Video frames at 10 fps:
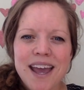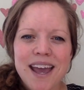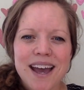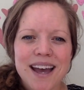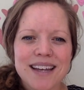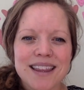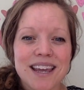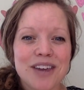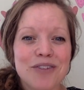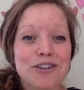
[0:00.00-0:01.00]
And
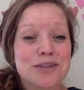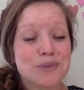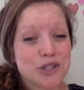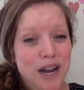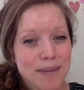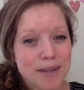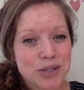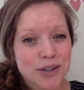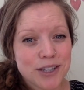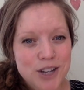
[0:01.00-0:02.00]
thank you for subscribing
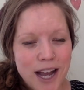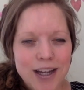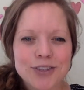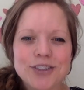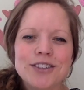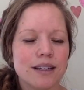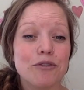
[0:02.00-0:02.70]
to our channel.